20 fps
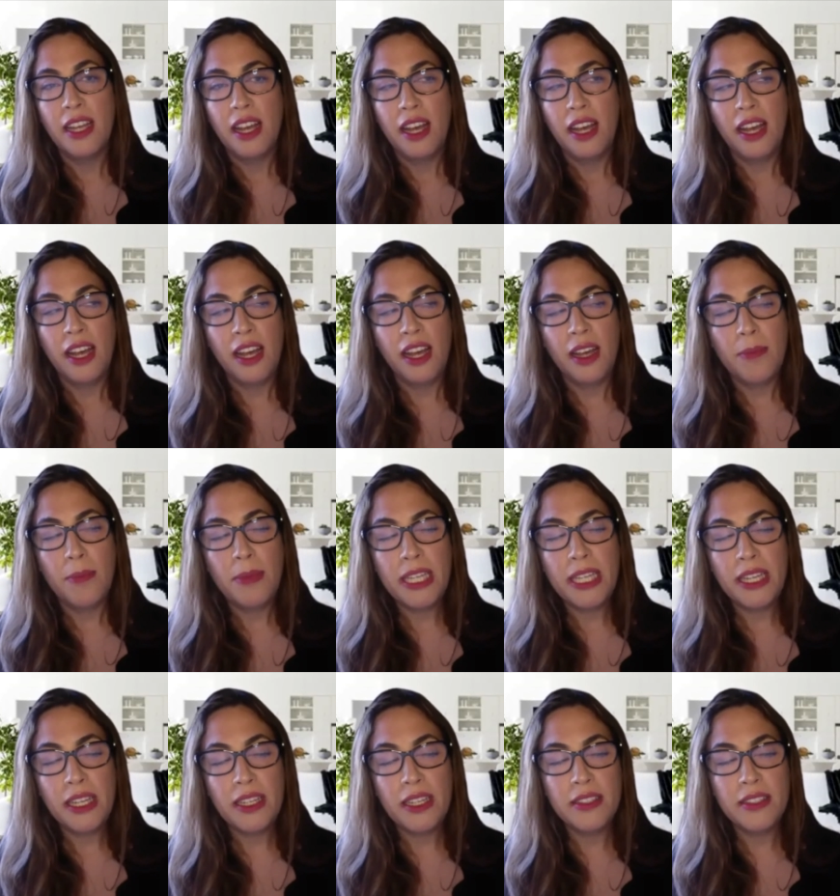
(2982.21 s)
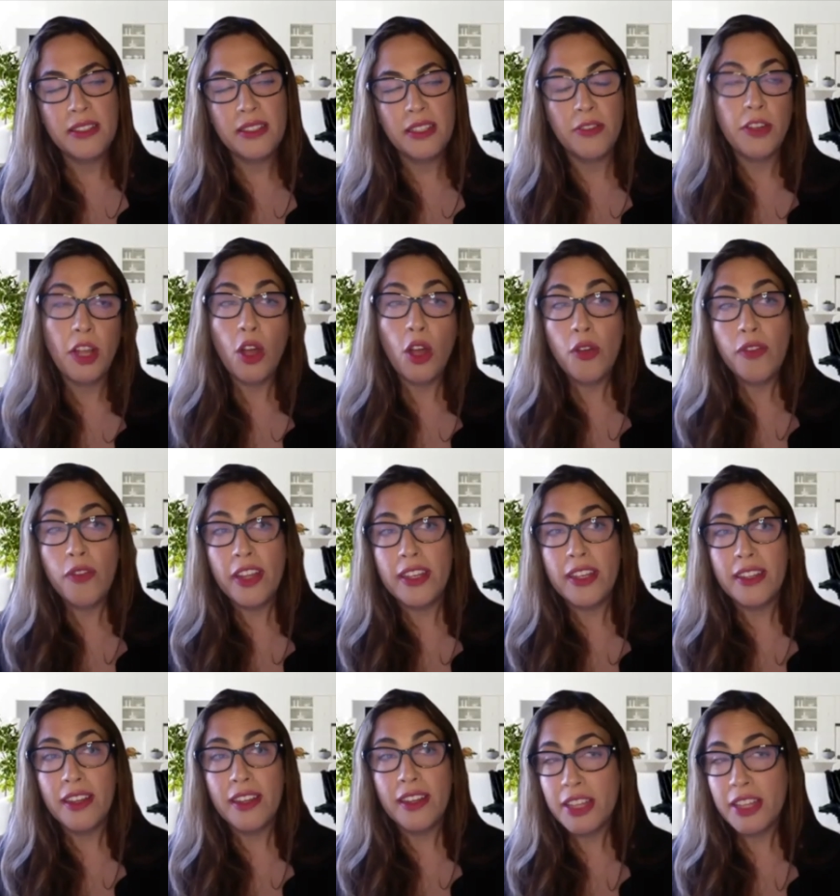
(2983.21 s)
uh, because of COVID.
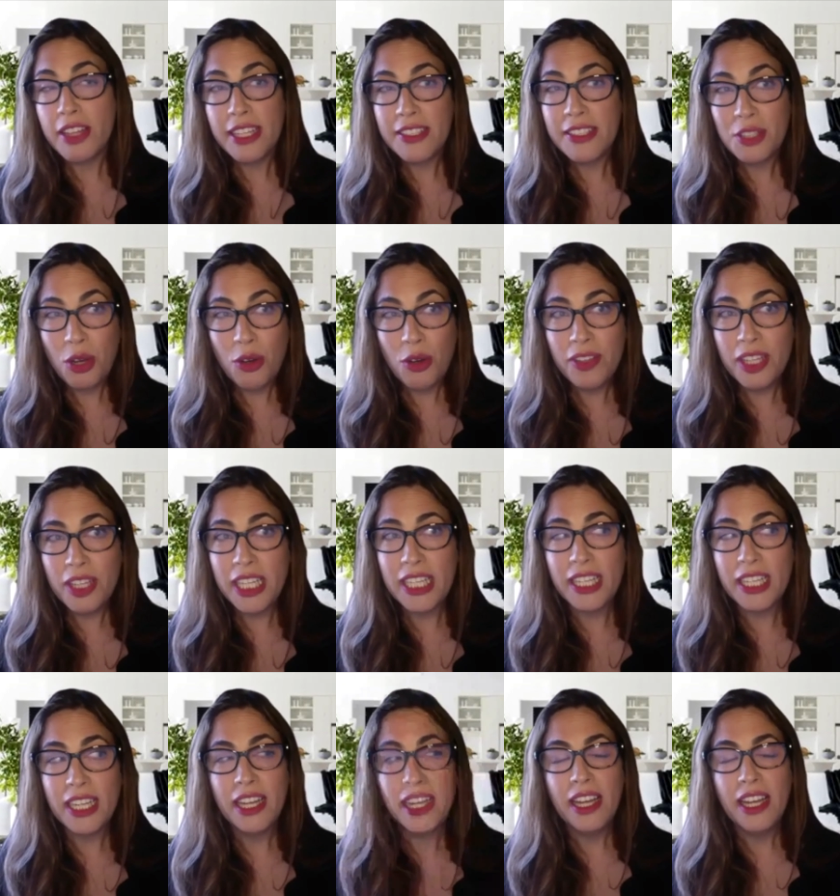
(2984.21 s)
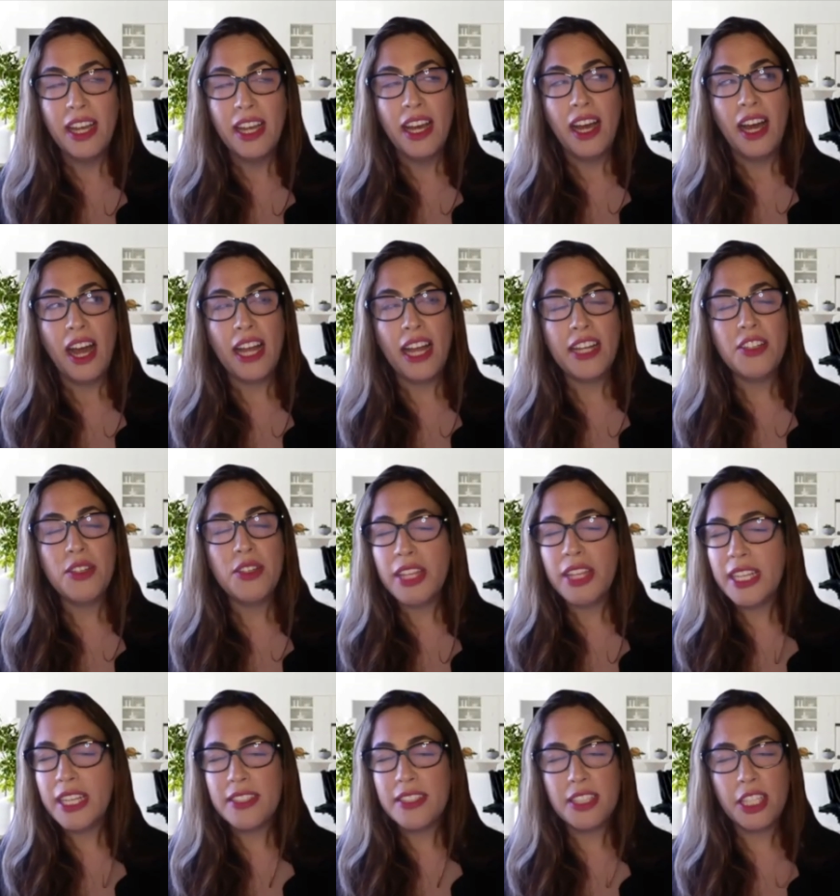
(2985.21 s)
Everything's COVID. I do
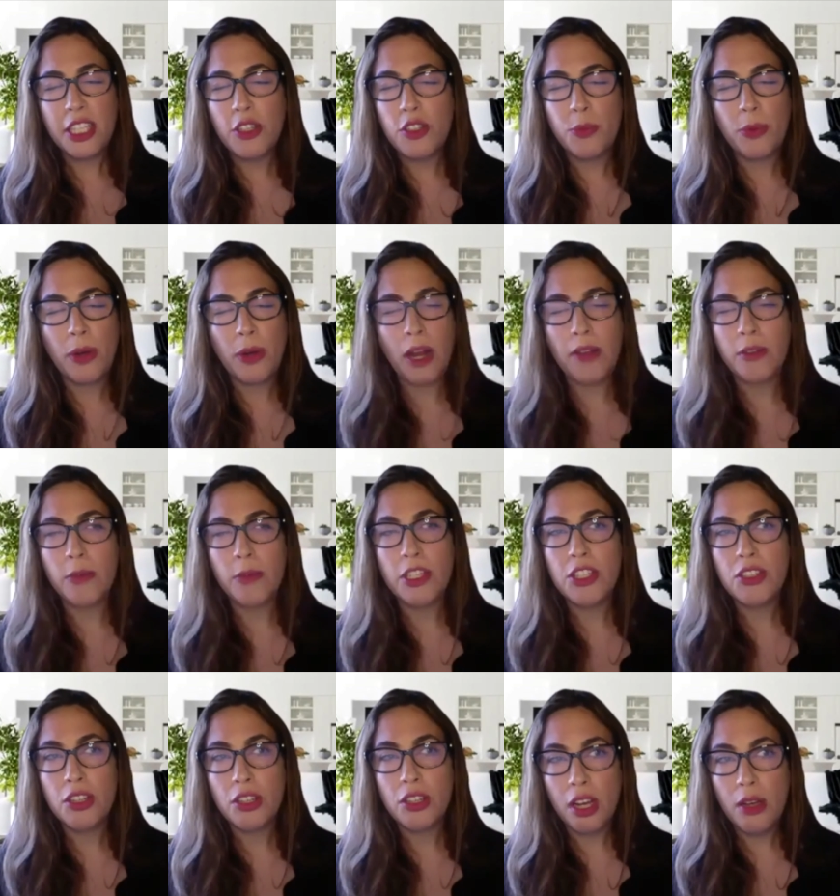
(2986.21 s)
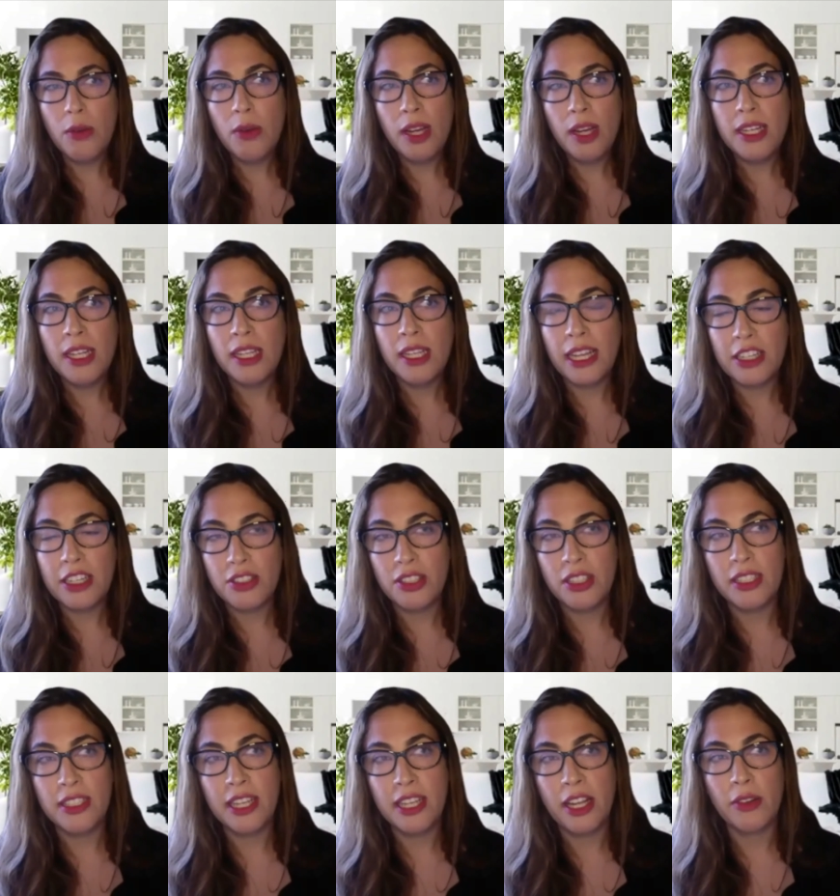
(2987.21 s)
think it's a huge problem. We should all want election
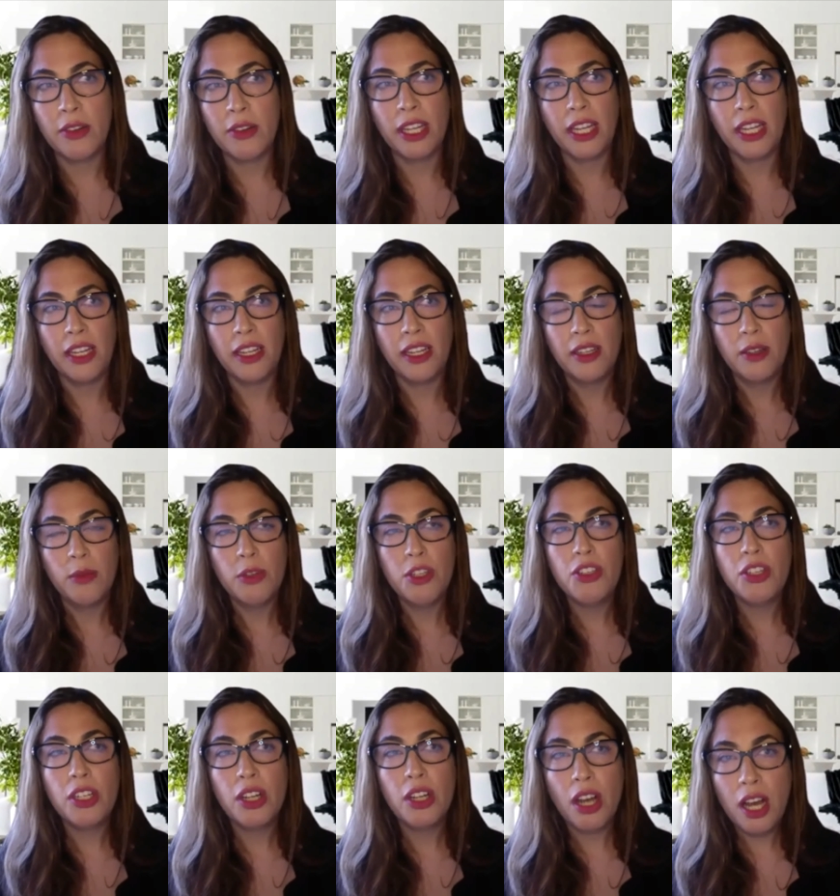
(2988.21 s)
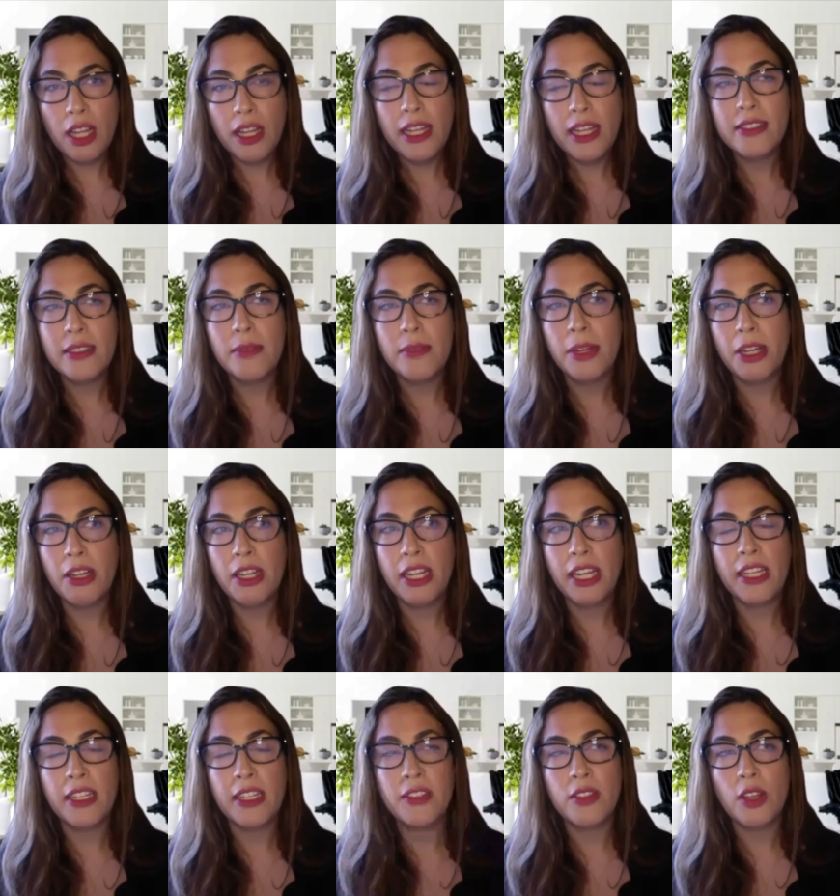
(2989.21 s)
integrity. We should all, as
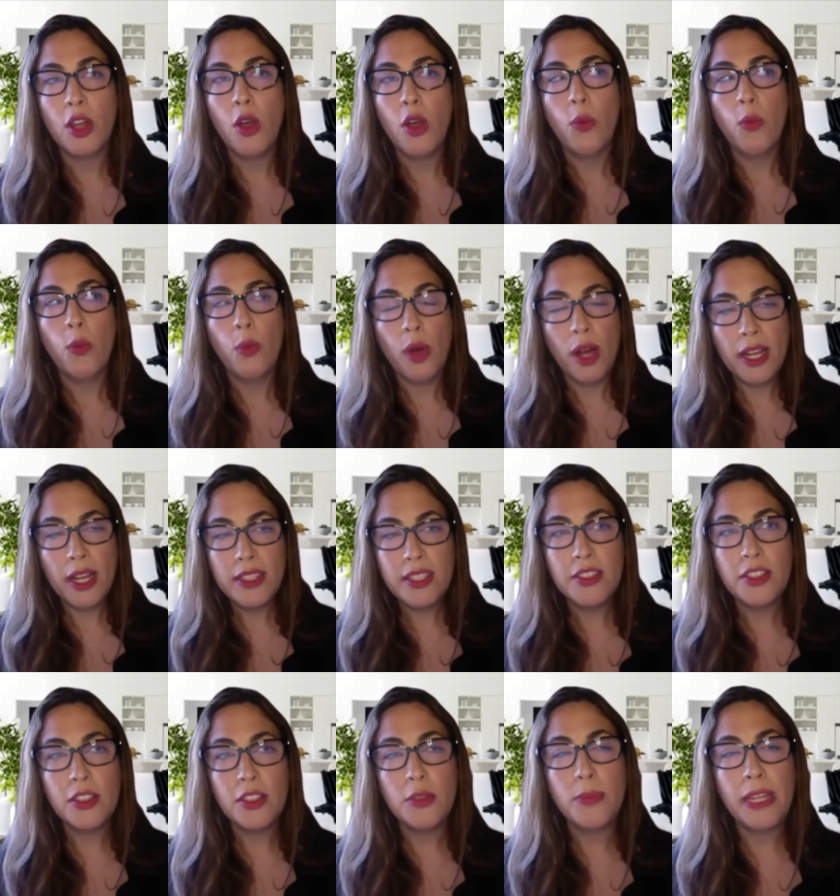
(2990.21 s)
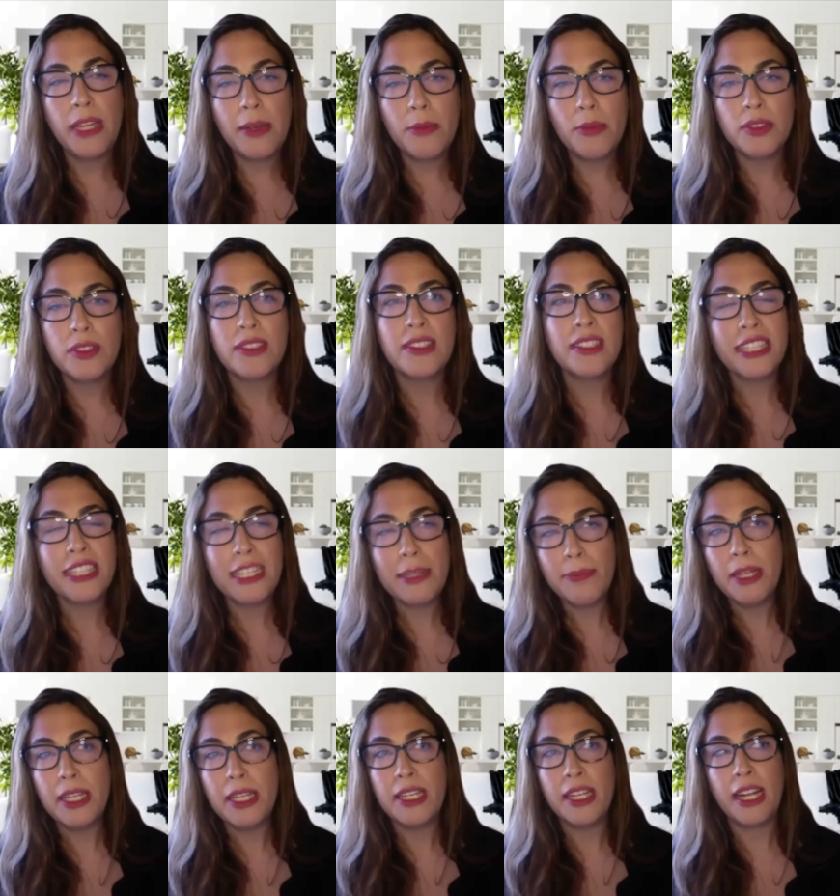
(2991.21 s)
Americans, want to be able to sleep
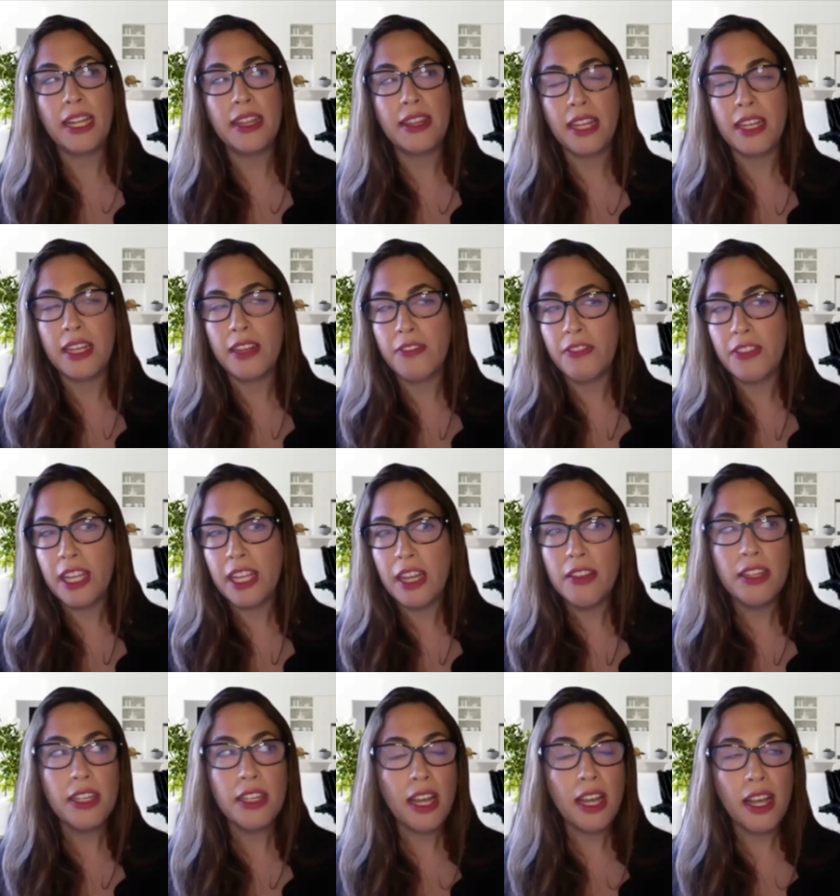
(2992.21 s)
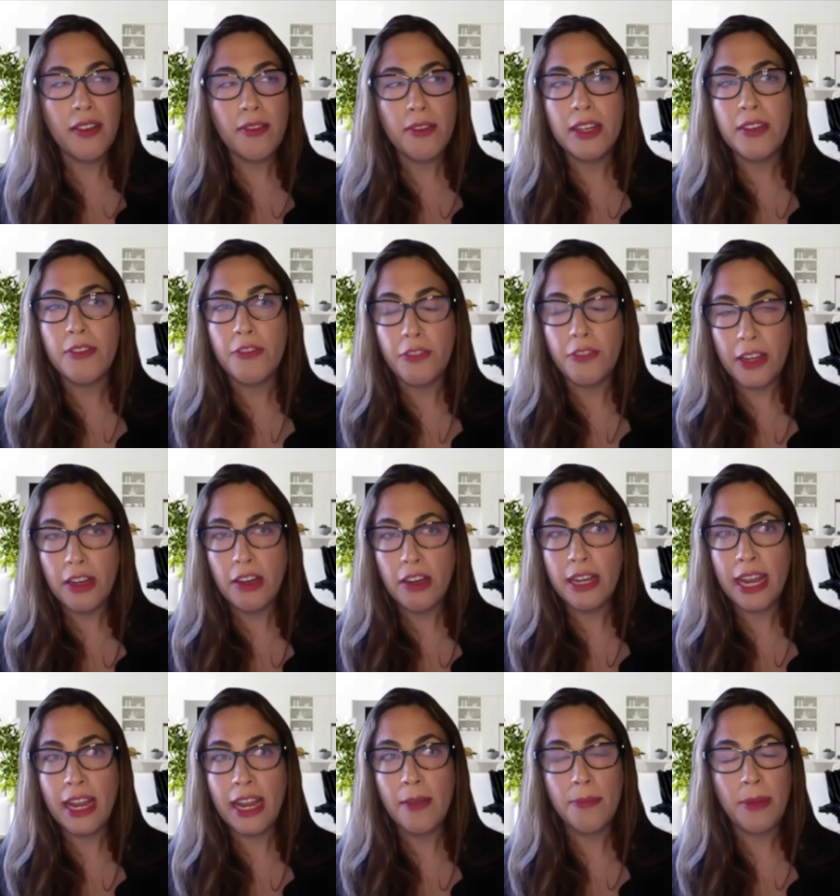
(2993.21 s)
at night that if the other guy ran a fair
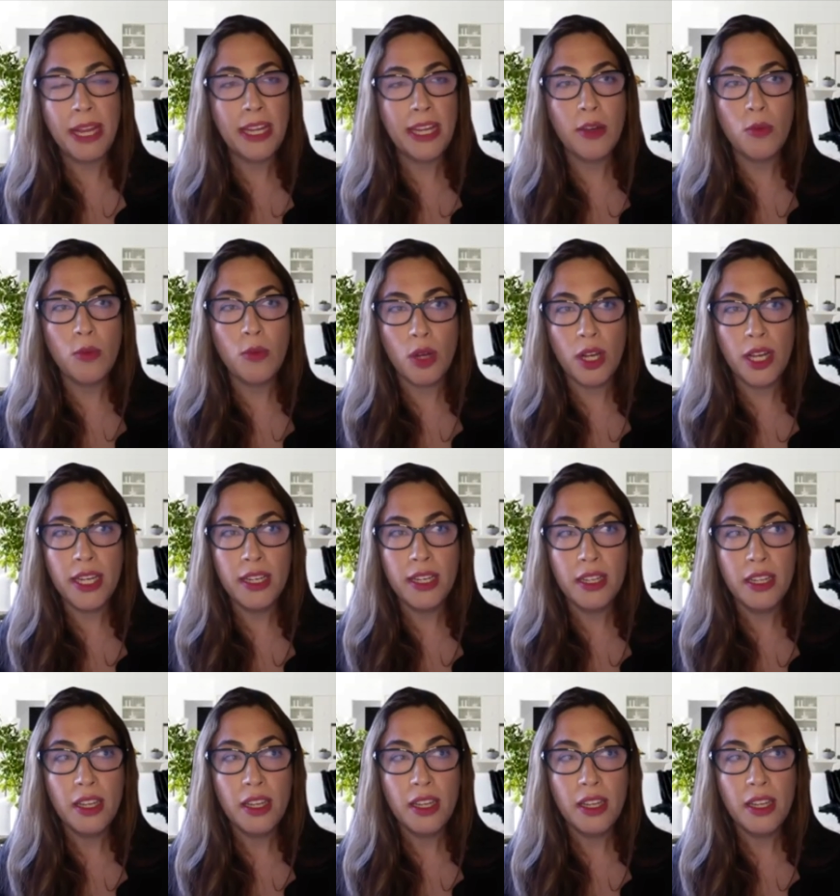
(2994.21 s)
campaign and won,